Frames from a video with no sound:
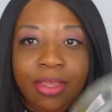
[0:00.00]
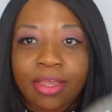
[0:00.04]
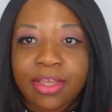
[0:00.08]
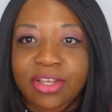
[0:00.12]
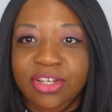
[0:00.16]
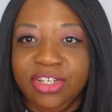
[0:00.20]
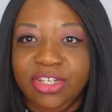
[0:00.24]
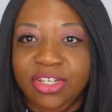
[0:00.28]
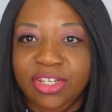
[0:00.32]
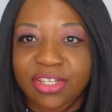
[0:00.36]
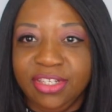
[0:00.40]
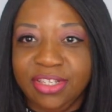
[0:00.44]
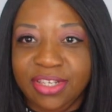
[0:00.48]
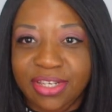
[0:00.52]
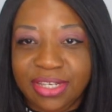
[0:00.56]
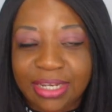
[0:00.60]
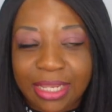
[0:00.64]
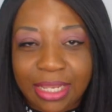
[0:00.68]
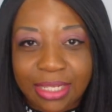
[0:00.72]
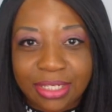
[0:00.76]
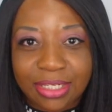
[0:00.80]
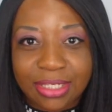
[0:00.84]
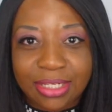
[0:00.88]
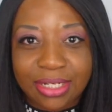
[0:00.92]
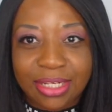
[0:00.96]
She is
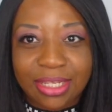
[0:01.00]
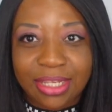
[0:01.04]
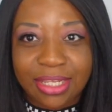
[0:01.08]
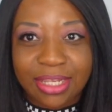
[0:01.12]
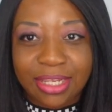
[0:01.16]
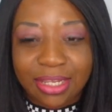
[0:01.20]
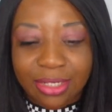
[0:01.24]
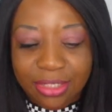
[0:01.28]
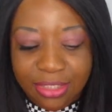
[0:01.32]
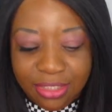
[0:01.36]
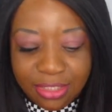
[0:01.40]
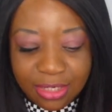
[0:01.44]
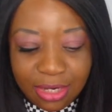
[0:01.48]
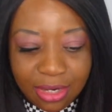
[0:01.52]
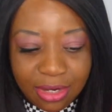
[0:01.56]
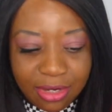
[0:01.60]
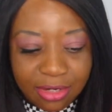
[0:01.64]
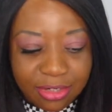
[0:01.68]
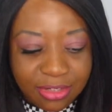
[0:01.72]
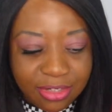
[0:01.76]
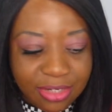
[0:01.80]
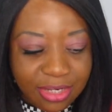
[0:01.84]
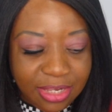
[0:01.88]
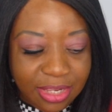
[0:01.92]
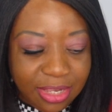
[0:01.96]
nicely
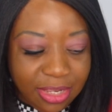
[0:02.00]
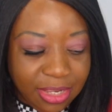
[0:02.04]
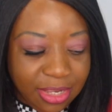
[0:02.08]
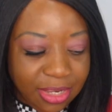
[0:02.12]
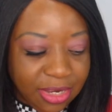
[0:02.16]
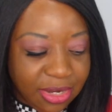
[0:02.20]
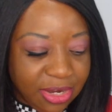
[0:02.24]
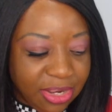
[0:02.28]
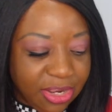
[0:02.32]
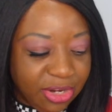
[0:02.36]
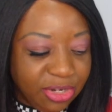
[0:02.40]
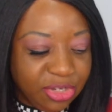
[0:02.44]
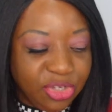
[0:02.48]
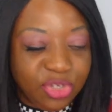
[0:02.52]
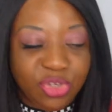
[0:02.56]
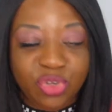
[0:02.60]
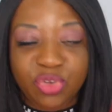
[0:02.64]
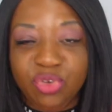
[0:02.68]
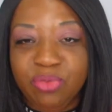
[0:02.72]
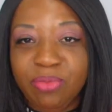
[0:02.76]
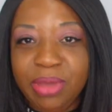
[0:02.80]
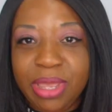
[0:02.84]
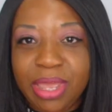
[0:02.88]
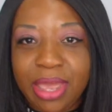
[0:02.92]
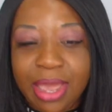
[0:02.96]
tucked
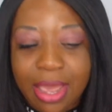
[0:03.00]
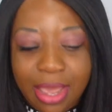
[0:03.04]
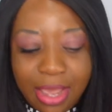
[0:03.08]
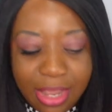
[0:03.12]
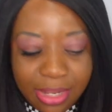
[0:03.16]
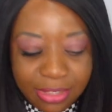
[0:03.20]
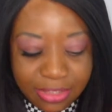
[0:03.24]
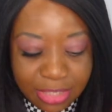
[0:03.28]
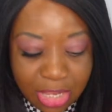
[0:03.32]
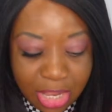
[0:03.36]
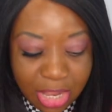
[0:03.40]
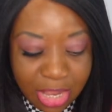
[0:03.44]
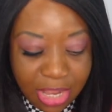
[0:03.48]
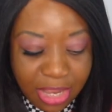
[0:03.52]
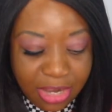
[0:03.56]
into my eyes.